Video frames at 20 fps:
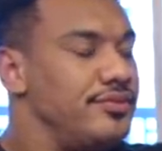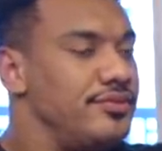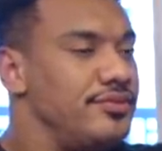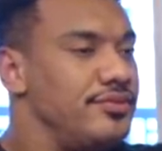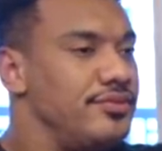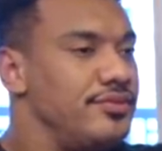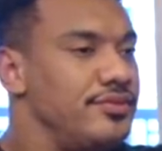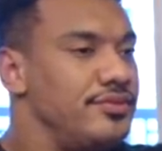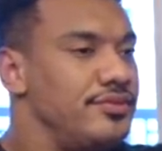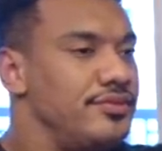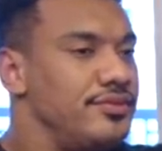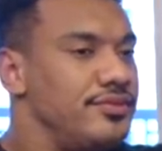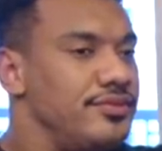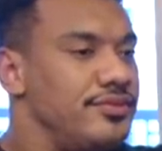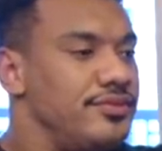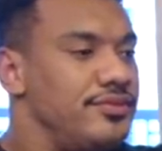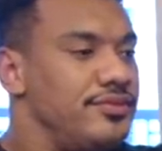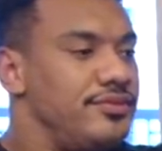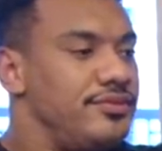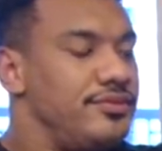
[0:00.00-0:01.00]

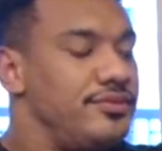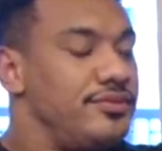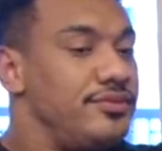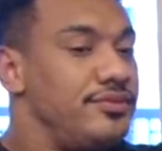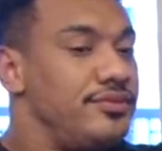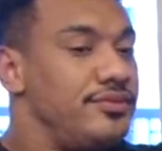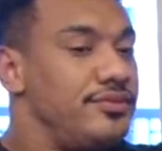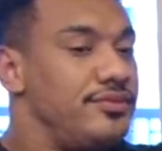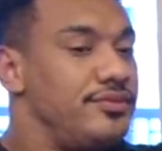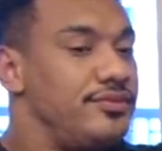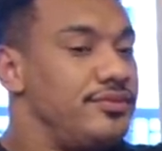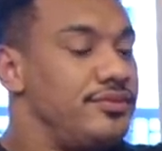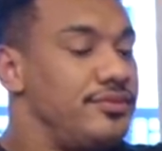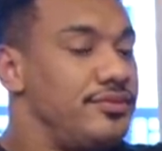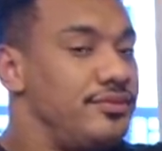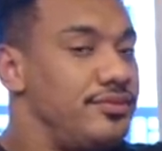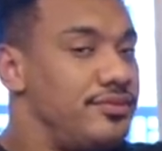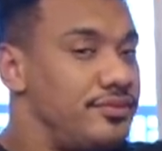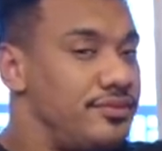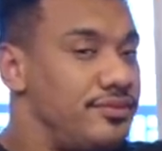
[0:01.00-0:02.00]

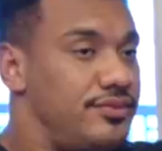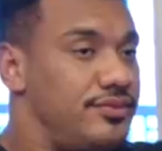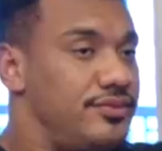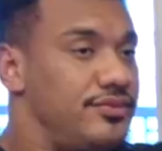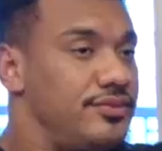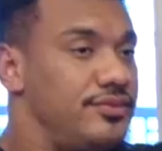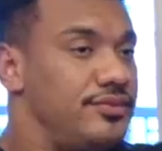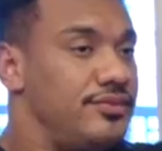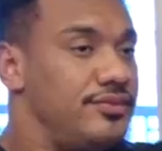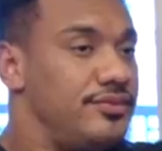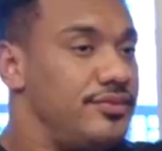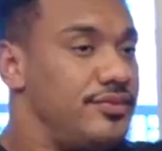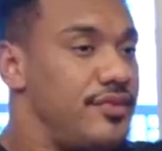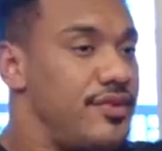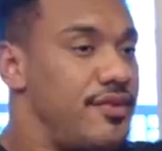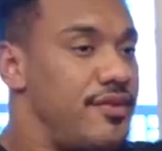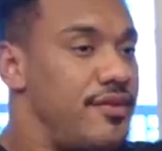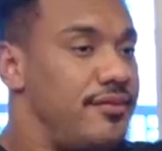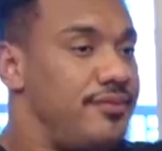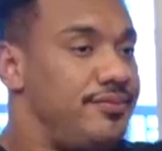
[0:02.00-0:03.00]

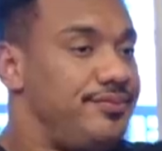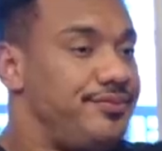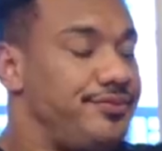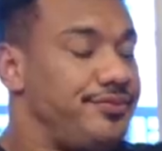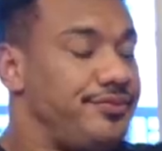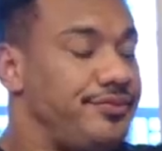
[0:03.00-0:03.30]
(not speaking)